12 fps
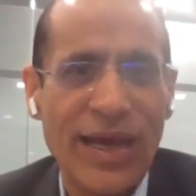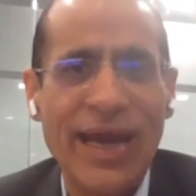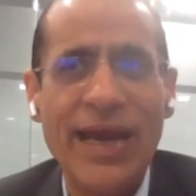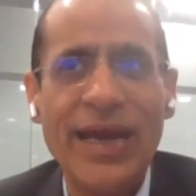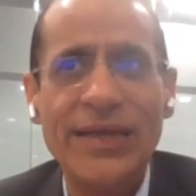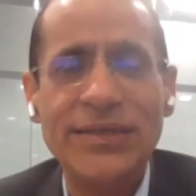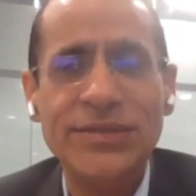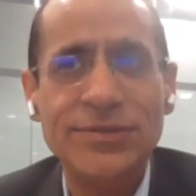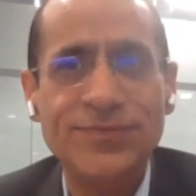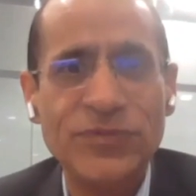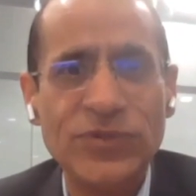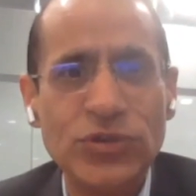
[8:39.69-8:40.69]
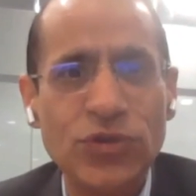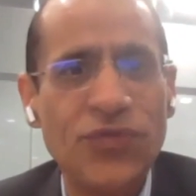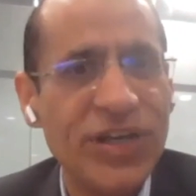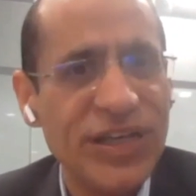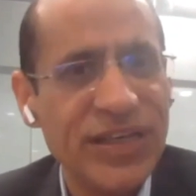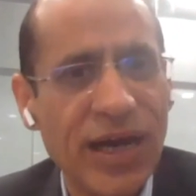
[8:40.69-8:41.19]
And so
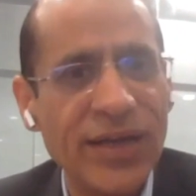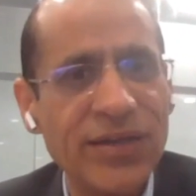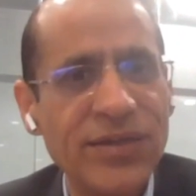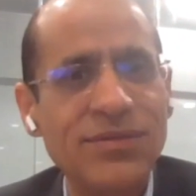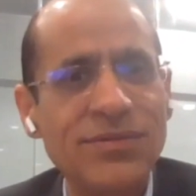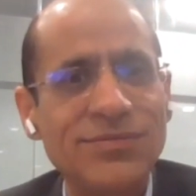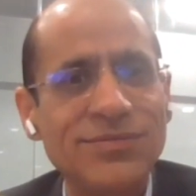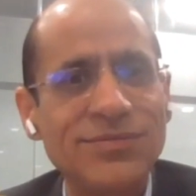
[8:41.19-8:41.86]
we run